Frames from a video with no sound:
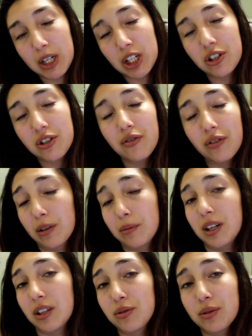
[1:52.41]
Make sure you follow
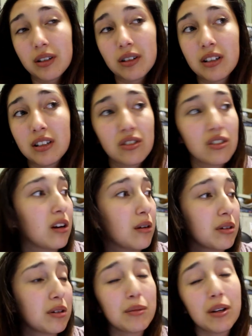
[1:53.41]
me on Twitter and Instagram
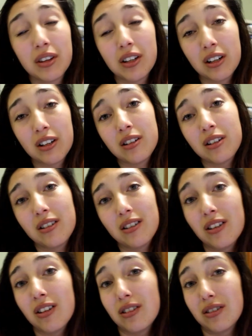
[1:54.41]
because I'm on there
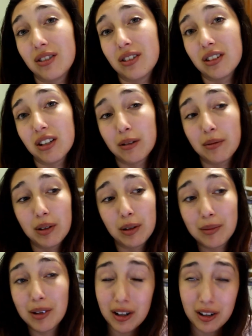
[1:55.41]
a lot of the time when
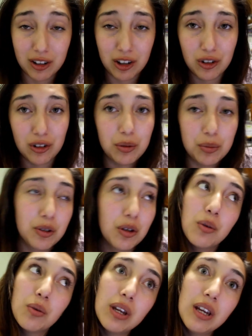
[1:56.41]
I'm not on YouTube, so
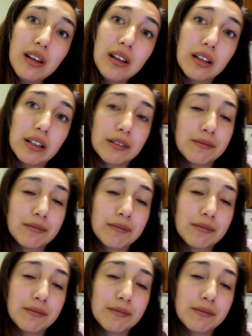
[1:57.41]
yeah.